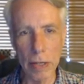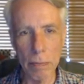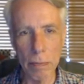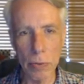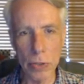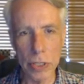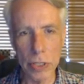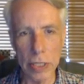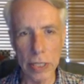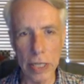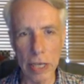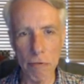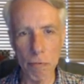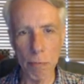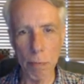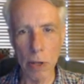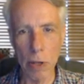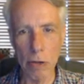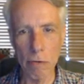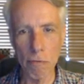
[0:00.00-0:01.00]
pushing the
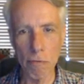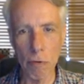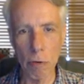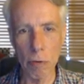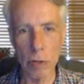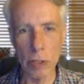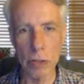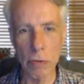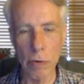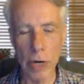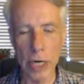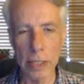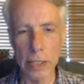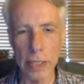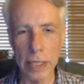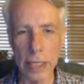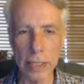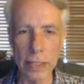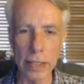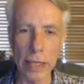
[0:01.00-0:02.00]
f-pawn forward directly and,